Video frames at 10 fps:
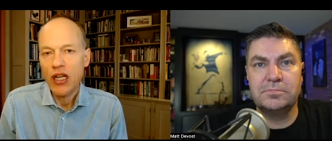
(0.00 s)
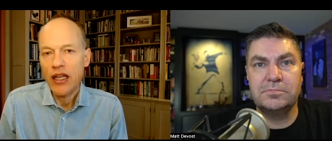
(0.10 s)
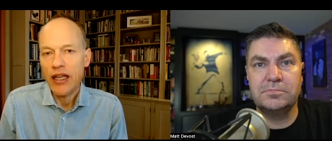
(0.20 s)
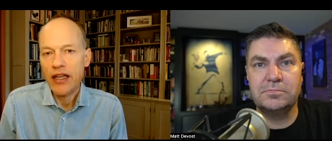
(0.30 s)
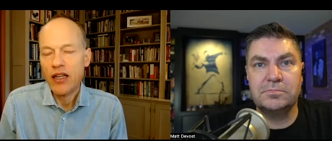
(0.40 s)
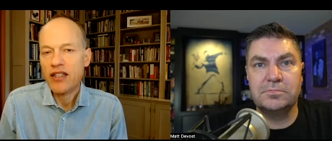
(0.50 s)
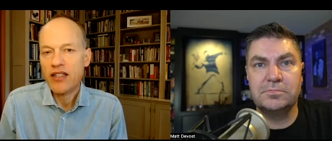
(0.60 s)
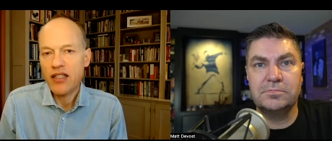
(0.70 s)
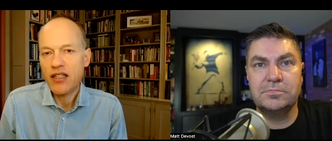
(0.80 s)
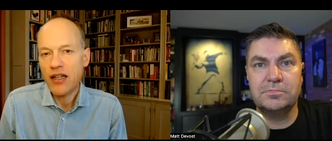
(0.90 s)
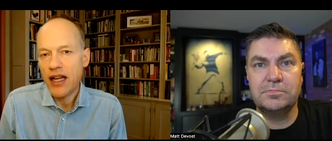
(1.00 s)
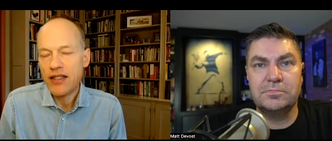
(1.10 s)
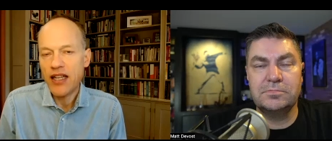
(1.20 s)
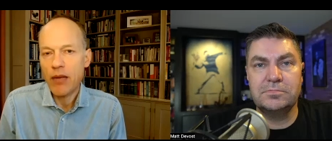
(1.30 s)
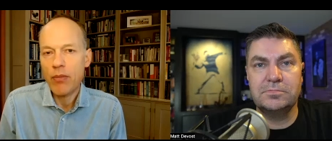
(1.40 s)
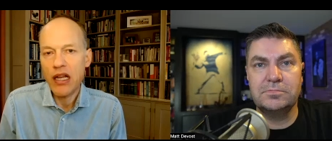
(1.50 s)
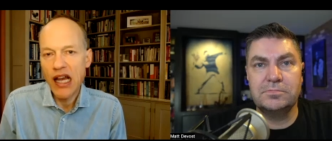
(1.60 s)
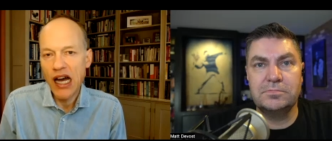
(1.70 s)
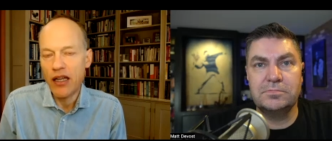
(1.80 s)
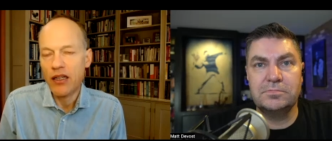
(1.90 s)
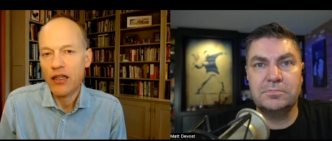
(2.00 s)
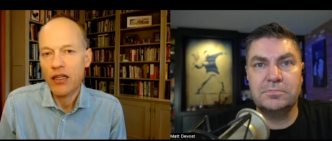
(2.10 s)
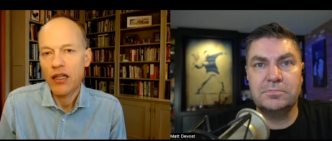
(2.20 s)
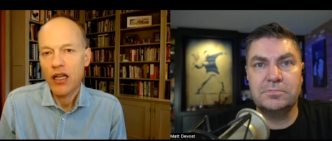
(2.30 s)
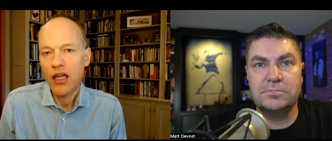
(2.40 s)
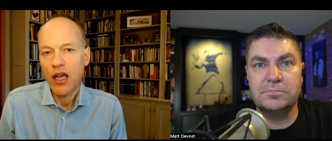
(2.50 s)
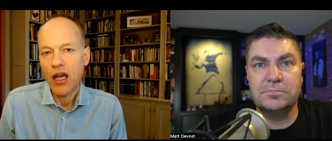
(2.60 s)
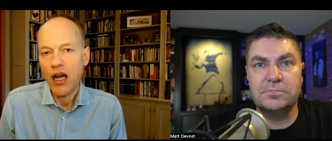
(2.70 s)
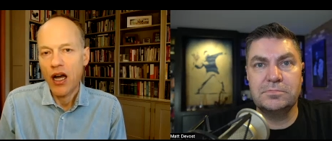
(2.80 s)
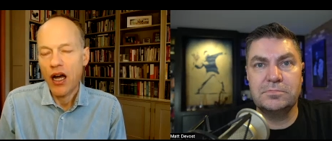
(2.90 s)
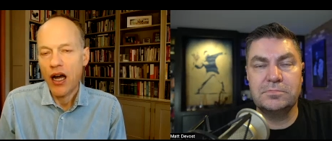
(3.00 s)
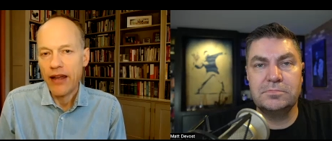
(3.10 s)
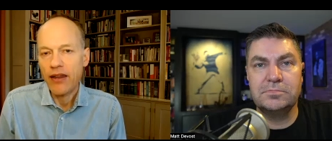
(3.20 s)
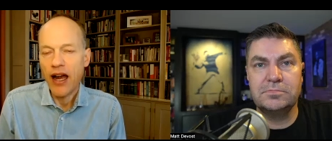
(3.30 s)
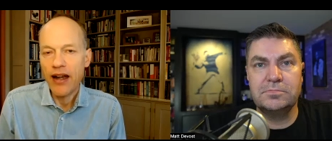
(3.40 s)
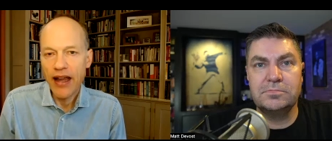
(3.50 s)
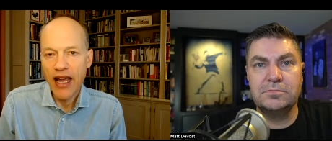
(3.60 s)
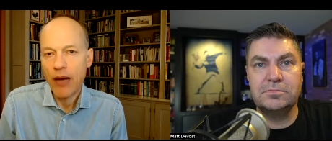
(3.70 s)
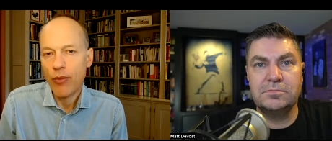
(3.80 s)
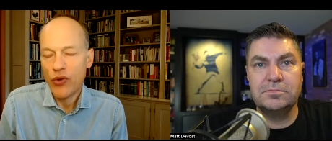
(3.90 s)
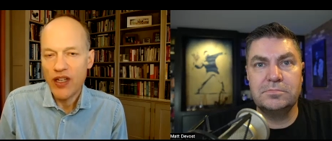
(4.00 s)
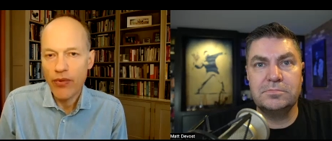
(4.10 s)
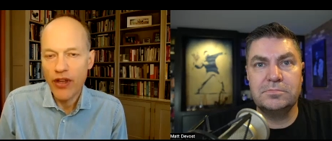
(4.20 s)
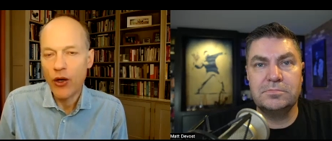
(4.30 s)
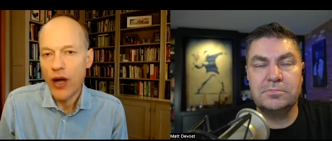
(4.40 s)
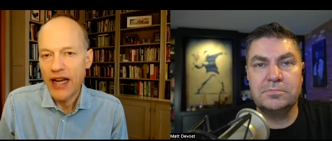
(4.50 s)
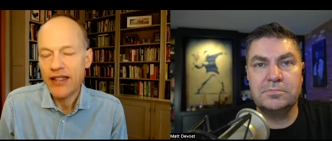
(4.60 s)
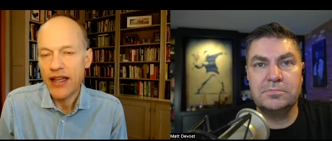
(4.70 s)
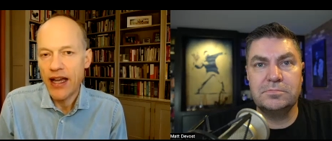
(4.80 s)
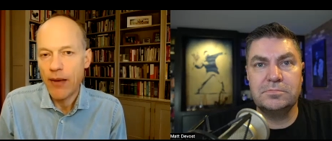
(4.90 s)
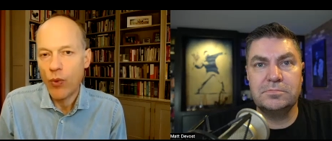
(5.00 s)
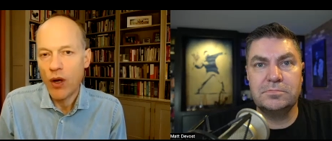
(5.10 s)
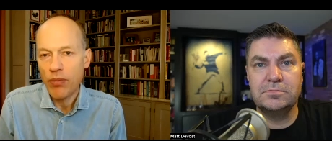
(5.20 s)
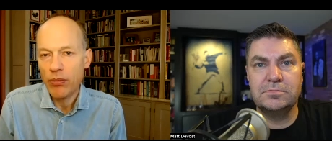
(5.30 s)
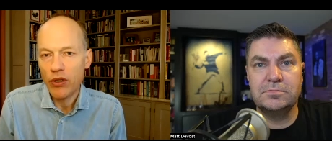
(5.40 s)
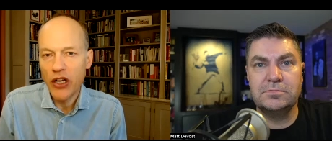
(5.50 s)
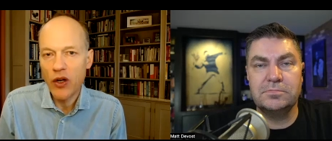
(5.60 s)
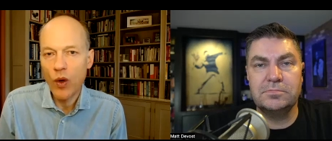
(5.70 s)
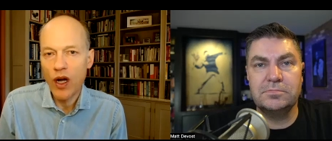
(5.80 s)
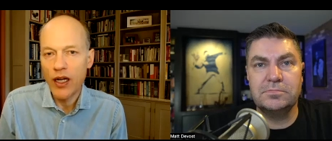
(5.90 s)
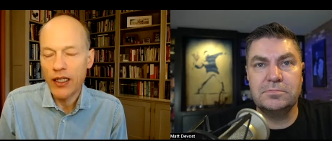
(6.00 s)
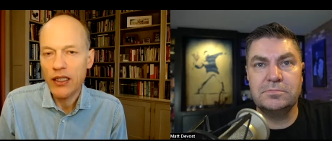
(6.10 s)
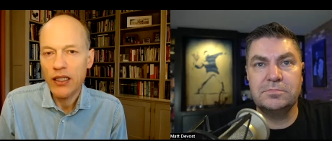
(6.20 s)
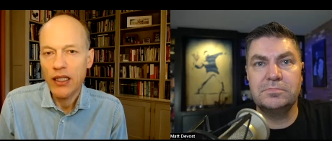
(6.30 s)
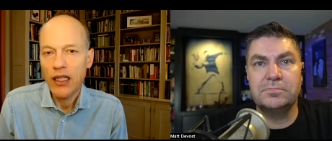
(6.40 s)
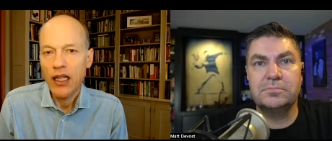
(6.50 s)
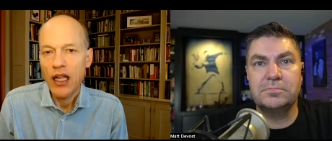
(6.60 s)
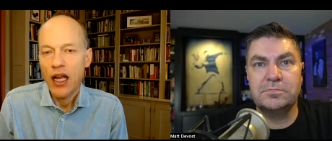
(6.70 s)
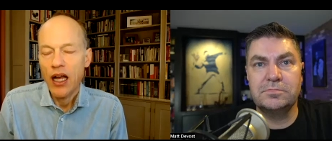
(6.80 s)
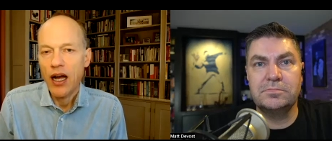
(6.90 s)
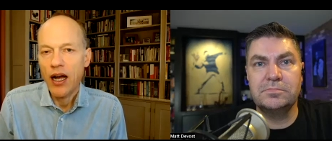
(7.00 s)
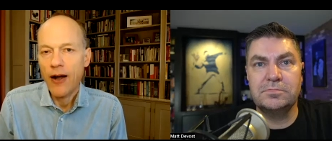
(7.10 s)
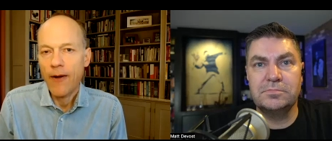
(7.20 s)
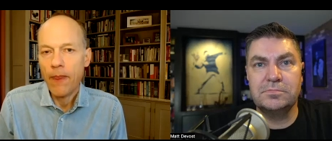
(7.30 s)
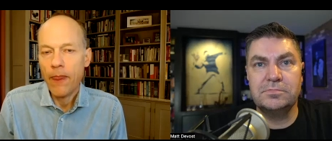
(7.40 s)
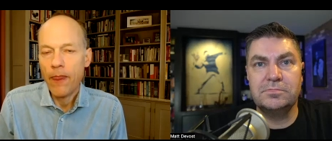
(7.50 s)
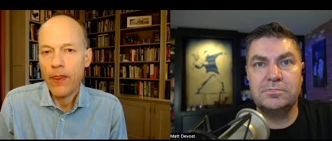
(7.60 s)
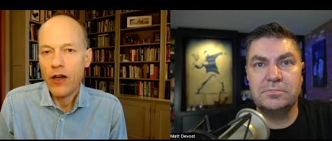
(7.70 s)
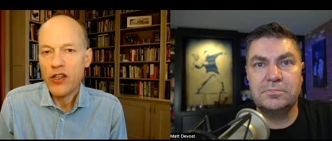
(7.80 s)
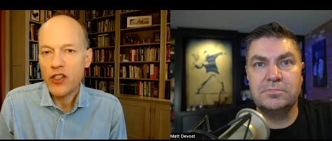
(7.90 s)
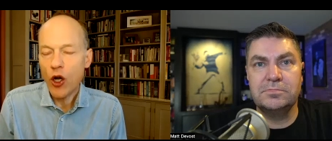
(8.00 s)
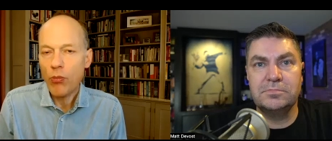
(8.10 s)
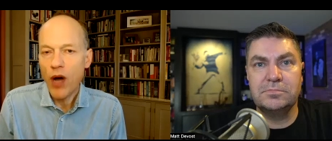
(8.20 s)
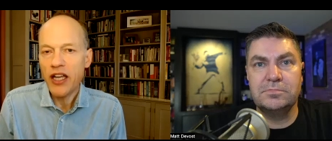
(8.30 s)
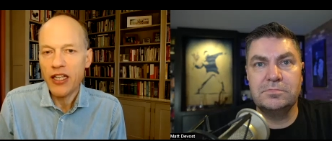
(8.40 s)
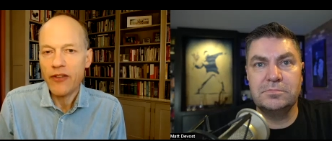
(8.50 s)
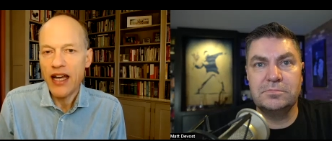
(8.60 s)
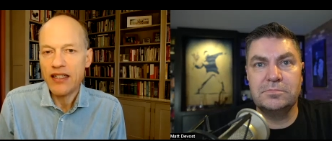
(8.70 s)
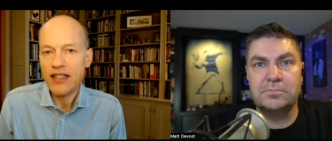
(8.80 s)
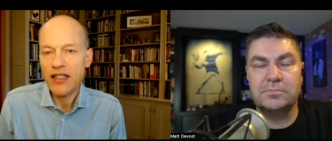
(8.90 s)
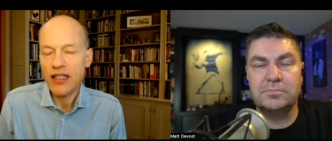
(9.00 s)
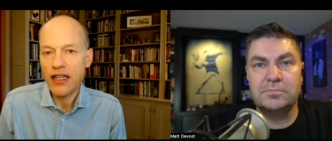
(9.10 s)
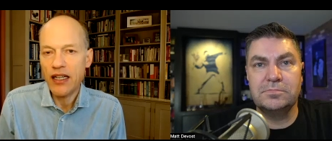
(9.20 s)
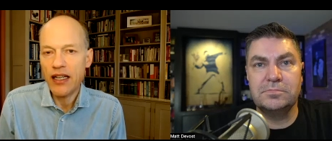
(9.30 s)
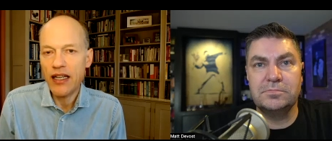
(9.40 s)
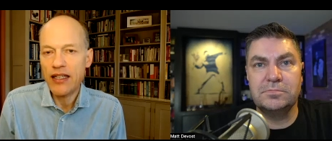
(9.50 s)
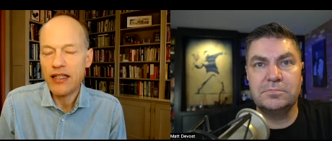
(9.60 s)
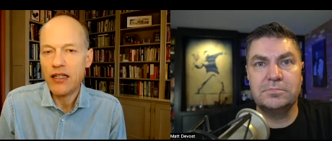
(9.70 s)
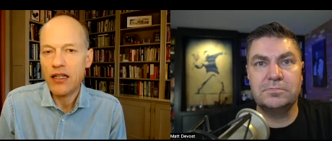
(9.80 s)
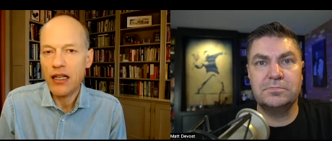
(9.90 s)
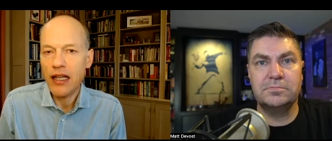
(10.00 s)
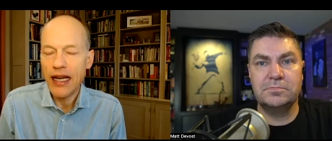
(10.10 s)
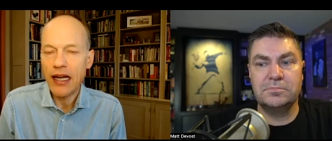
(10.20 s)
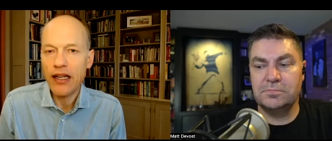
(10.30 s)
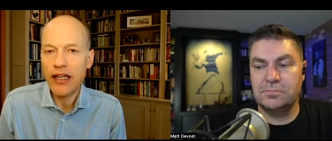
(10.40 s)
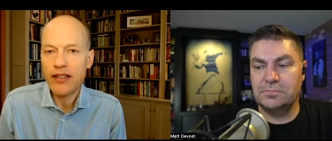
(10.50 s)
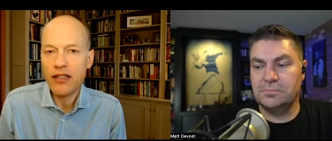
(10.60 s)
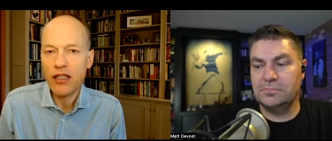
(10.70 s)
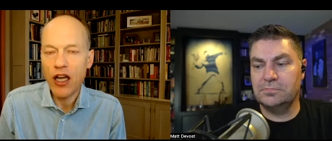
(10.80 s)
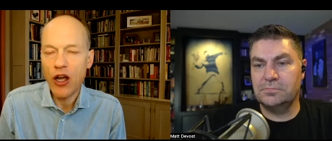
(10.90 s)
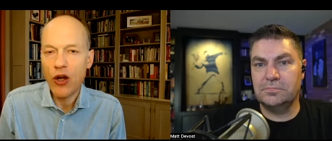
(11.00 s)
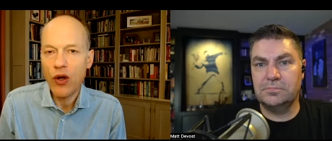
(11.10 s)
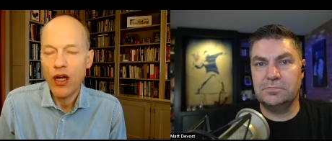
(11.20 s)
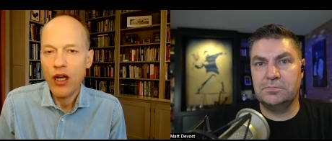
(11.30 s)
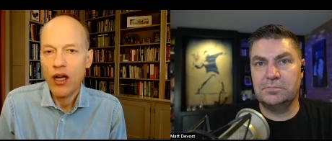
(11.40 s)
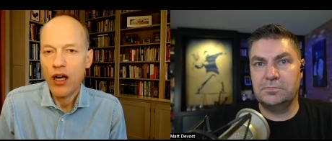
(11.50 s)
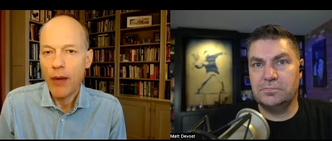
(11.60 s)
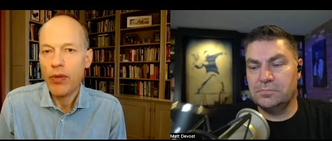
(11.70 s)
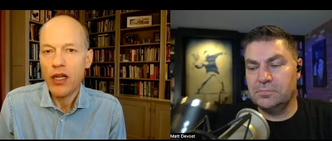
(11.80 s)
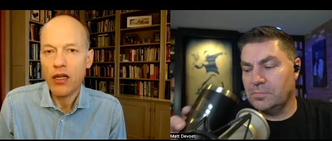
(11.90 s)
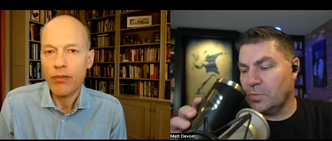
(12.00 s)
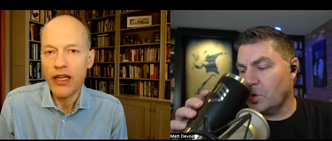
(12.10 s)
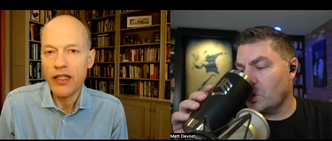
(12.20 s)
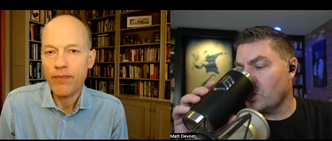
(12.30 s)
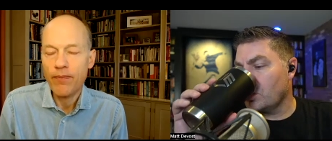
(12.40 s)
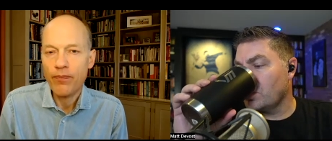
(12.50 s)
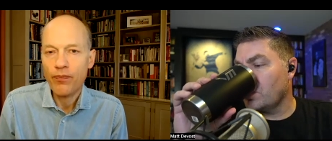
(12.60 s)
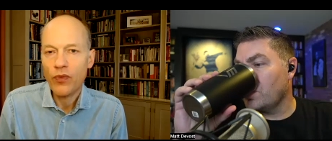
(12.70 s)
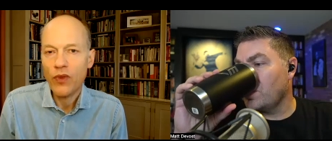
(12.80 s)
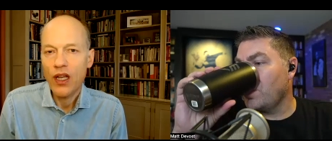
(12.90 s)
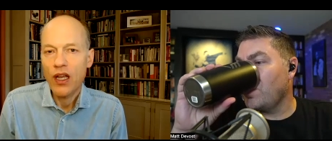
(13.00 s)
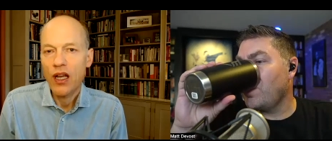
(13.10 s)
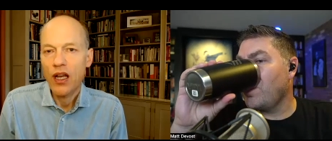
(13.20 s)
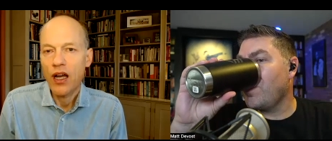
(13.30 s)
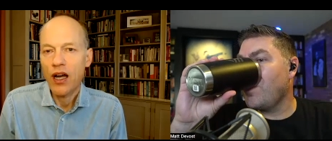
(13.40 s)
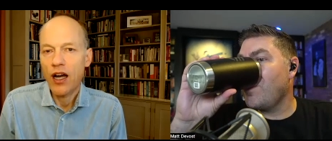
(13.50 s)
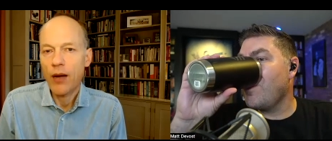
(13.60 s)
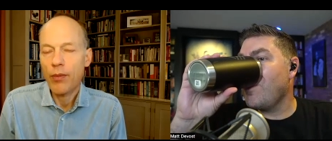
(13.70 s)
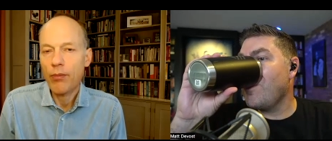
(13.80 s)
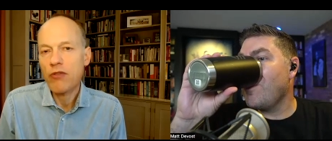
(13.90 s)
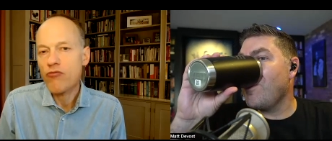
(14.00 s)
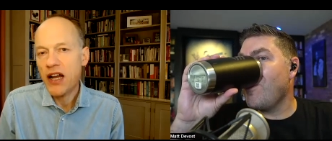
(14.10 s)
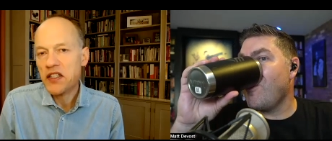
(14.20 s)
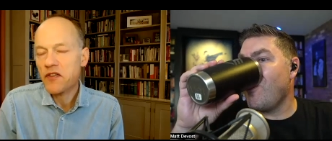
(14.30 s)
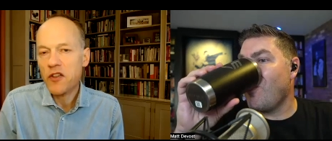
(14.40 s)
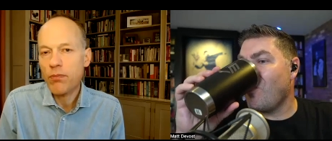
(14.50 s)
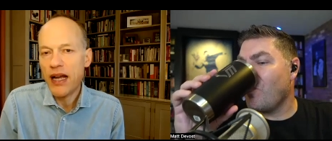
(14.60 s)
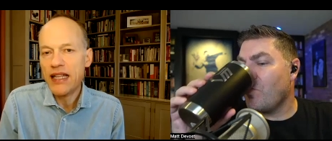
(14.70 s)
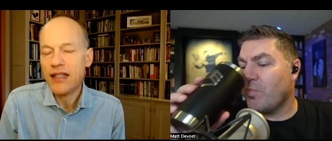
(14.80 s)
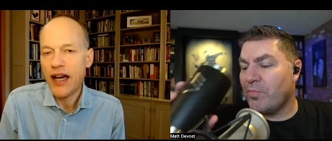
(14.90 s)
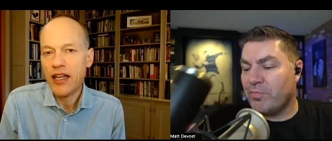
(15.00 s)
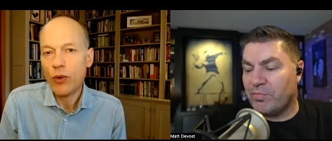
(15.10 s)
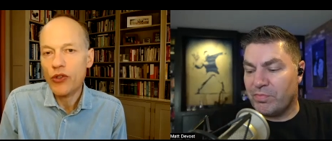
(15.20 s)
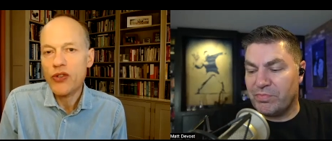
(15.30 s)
Speaker 1: in a city, let's say Milan, uh, at nine a m or something, or eight a m when people go to work, um, the stock market in that city is likely to go up a little bit. Um, I mean, relative to the baseline, it will do